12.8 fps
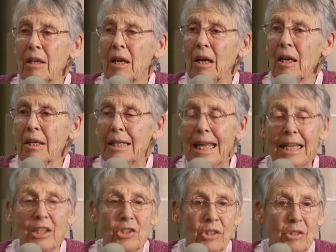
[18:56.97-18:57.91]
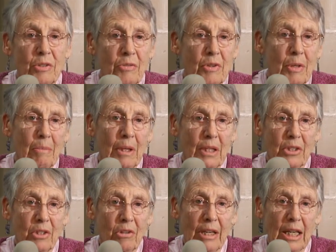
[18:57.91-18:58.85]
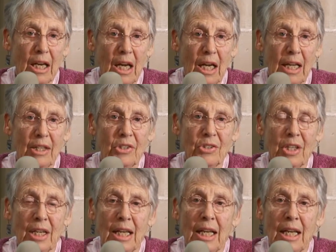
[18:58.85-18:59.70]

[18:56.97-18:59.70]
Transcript: uh, dances for the military guys.